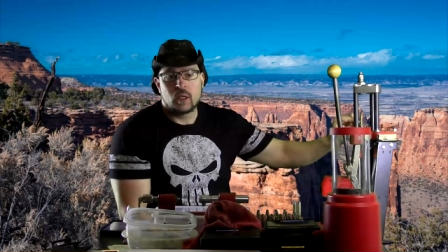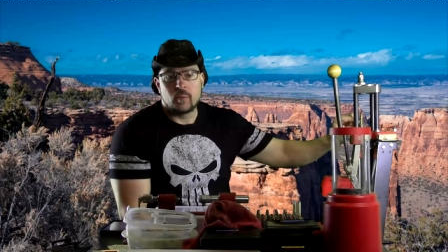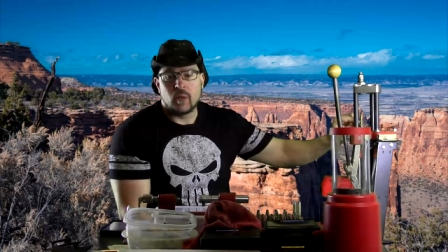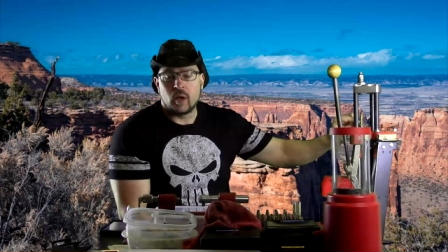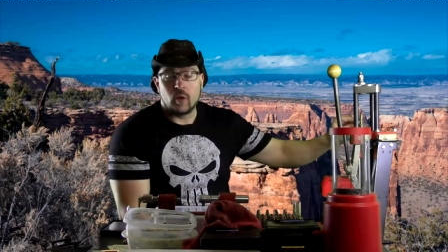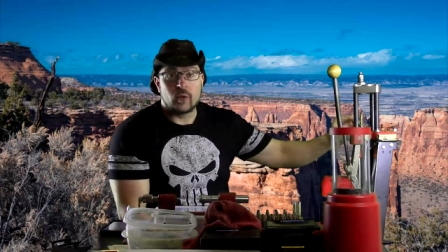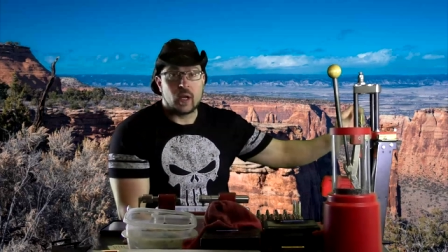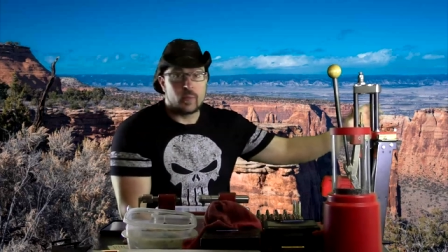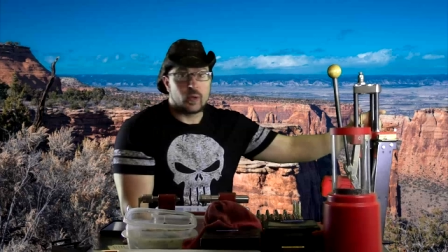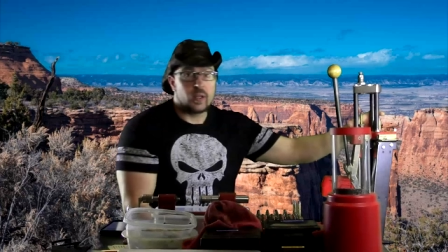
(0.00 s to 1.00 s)
But
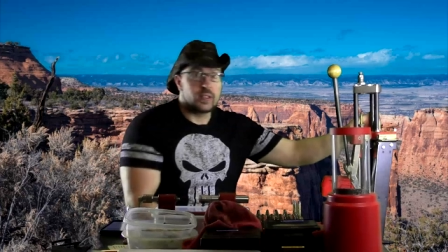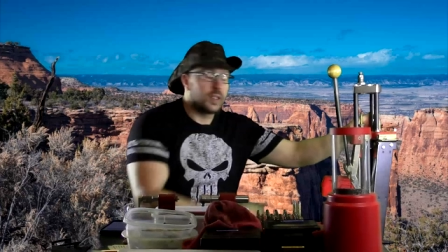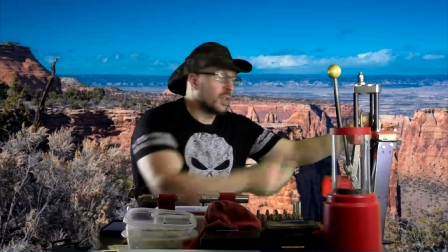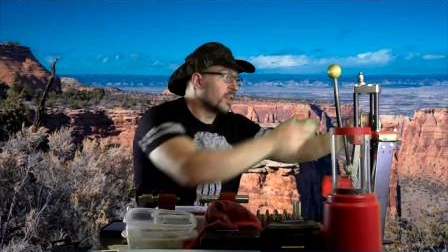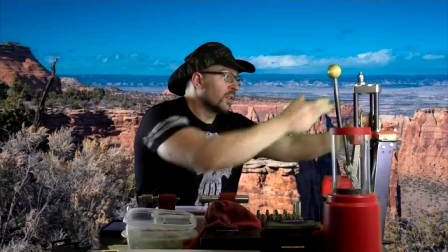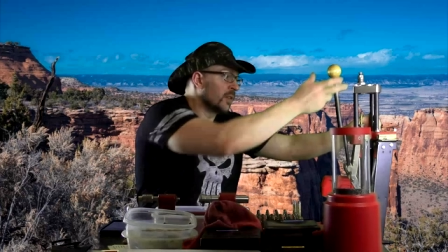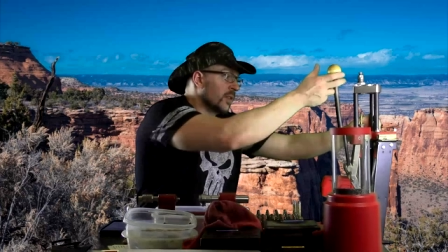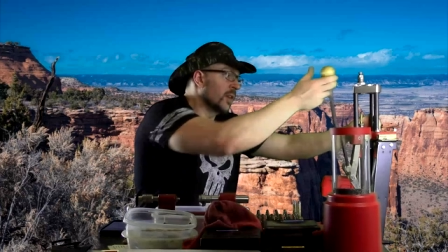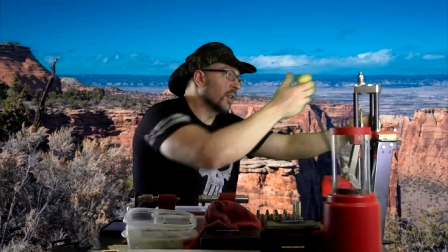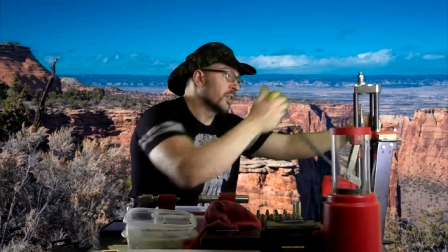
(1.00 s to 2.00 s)
overhead pressing
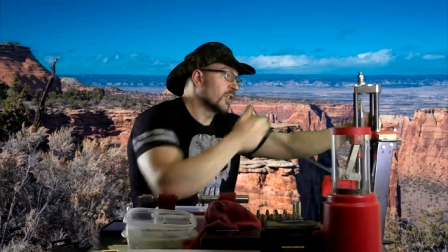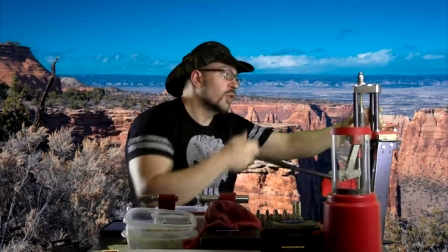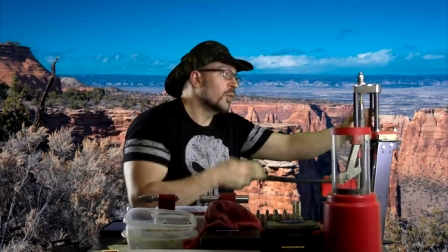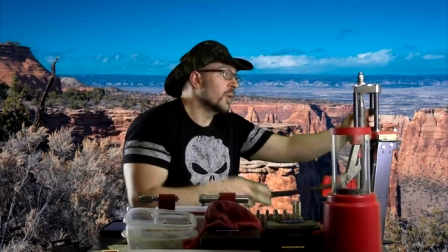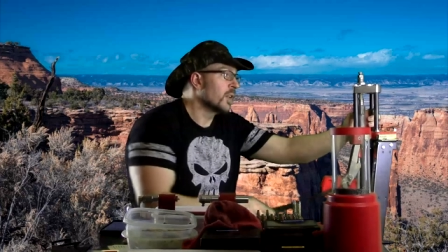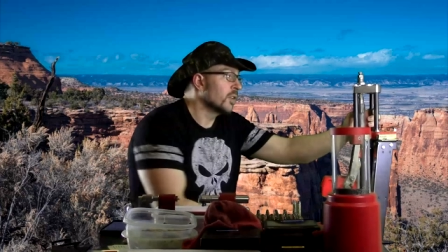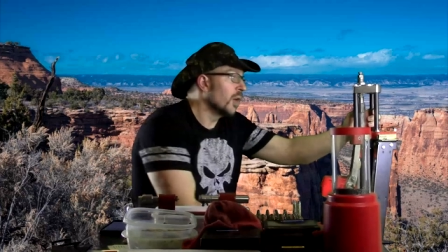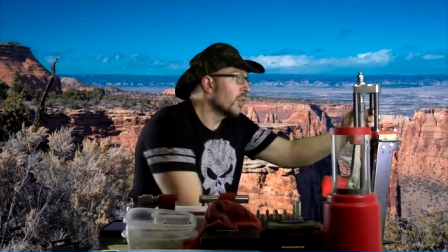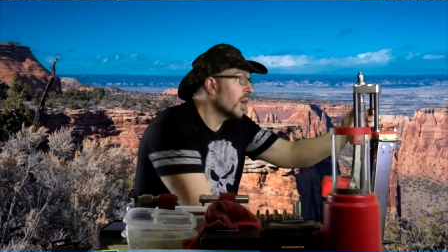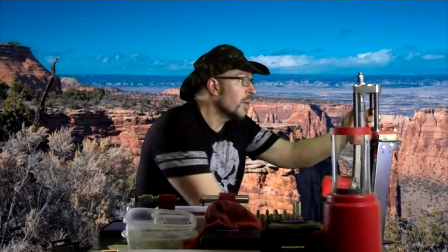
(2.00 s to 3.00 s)
does too, because
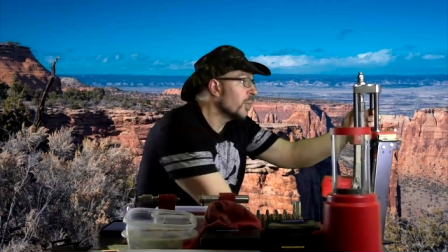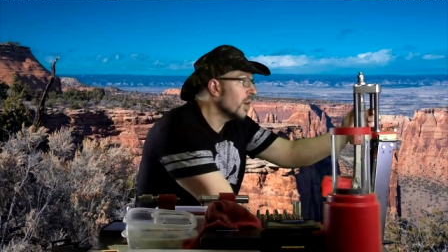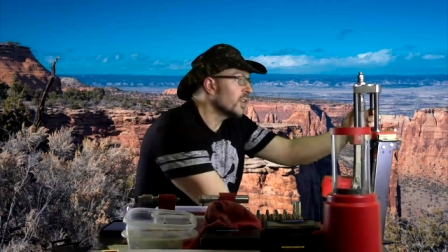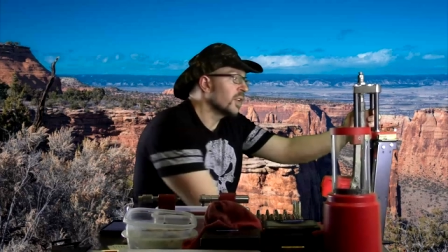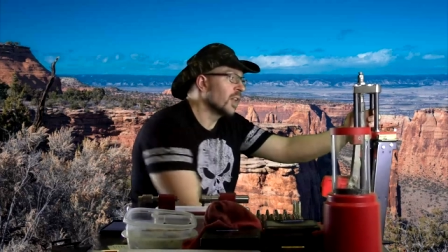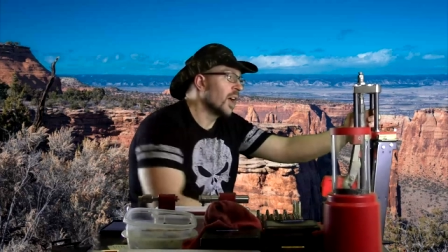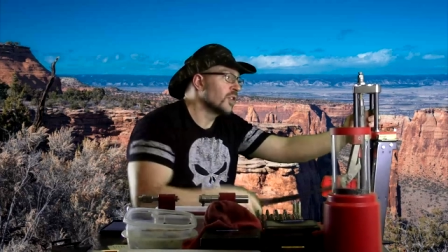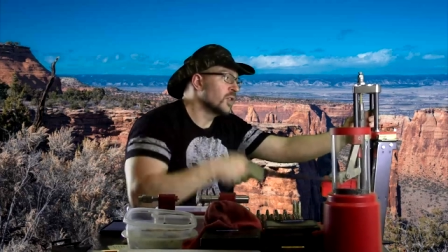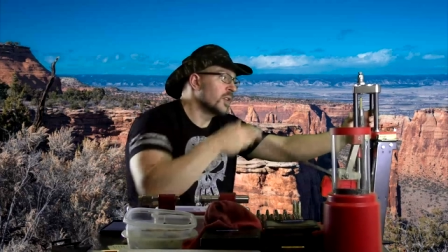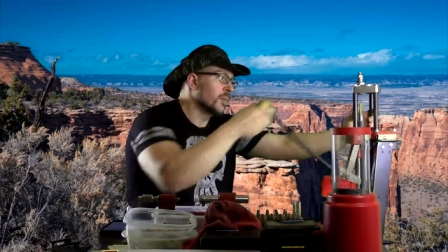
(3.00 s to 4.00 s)
overhead pressing
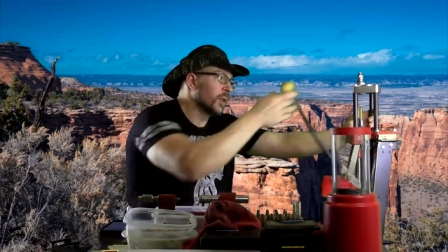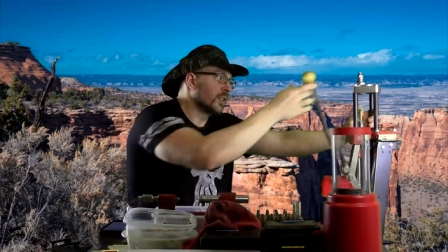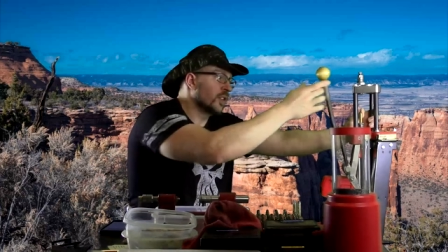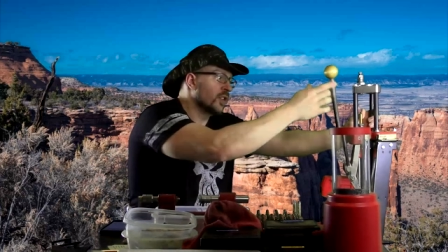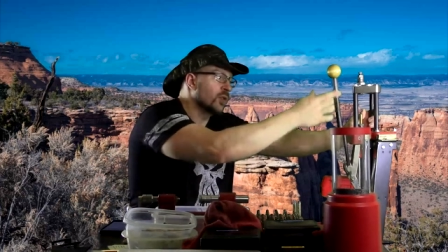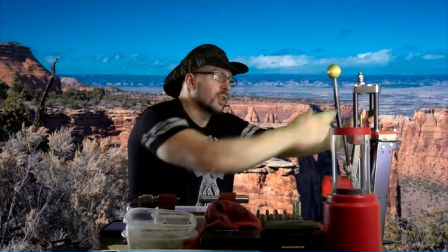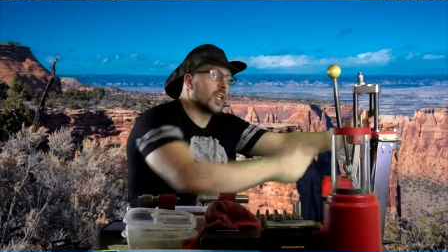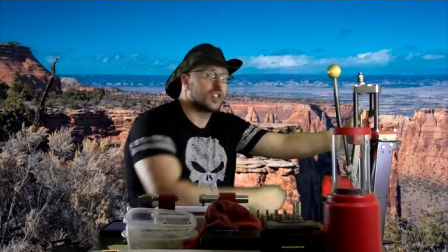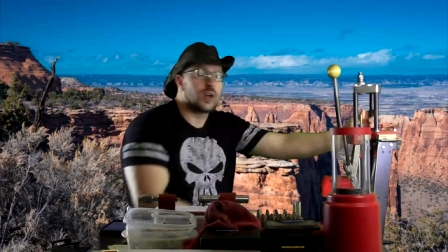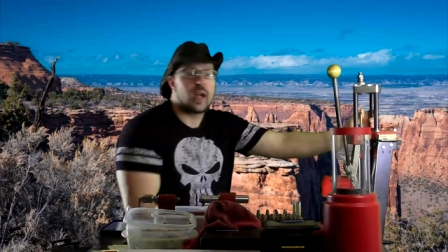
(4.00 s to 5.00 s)
allows you the ability to use
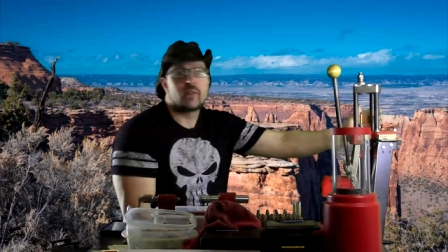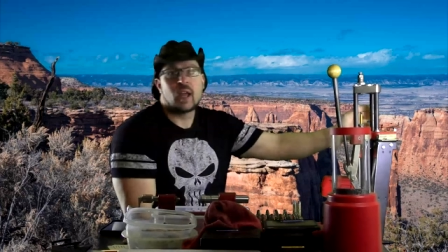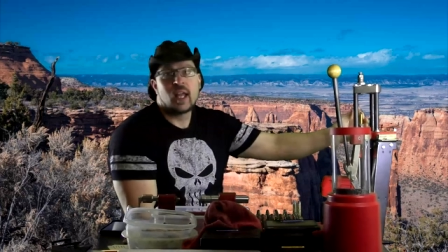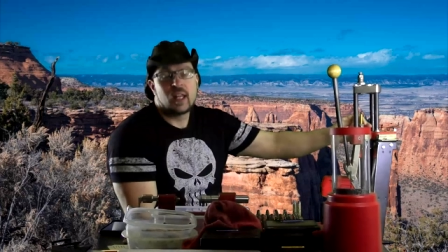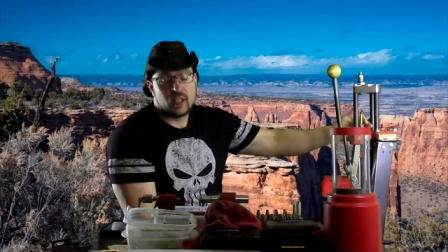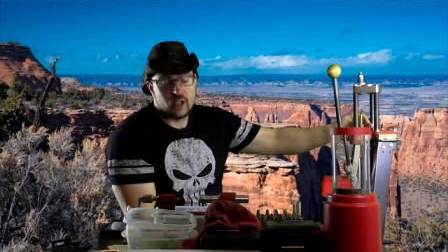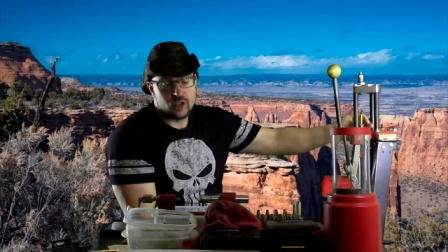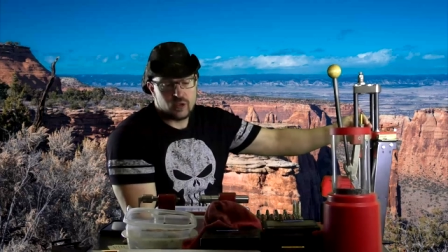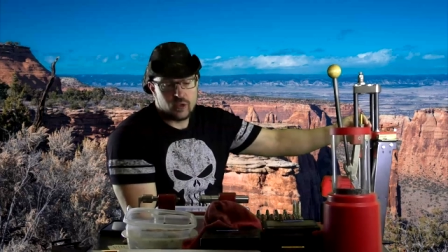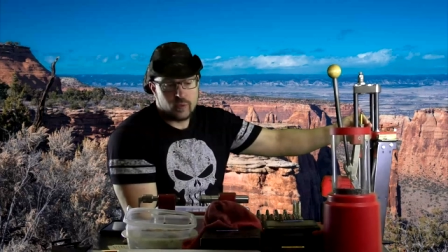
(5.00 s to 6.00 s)
leg drive, allows
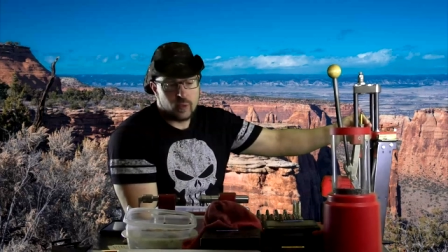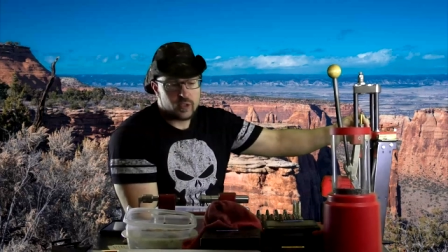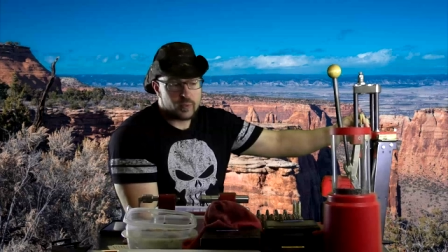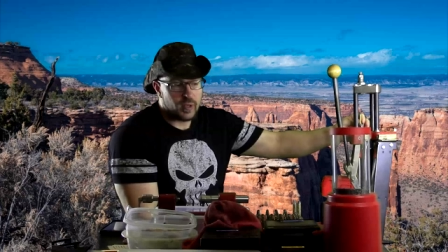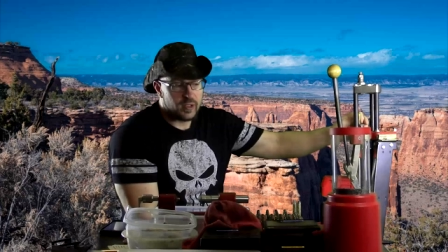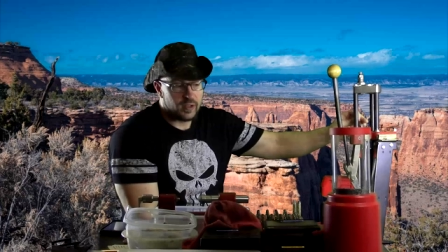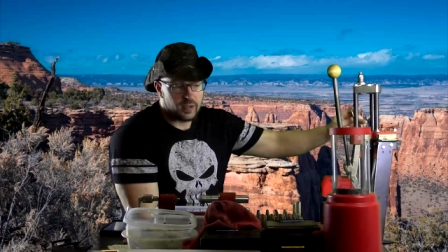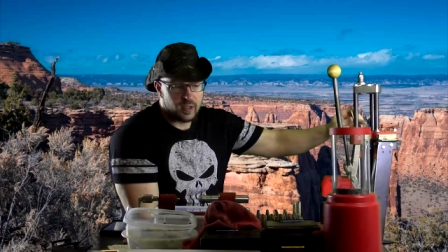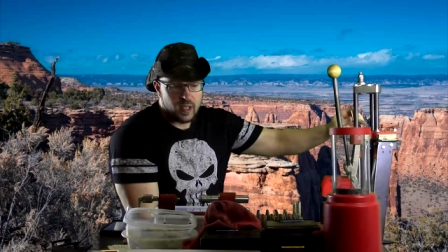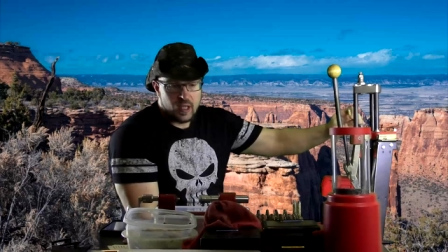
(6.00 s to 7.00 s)
you to do push
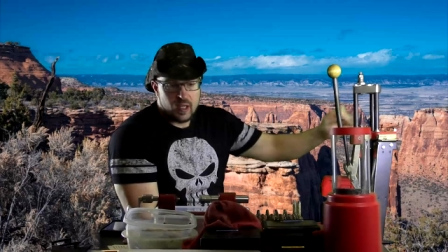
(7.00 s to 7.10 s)
presses.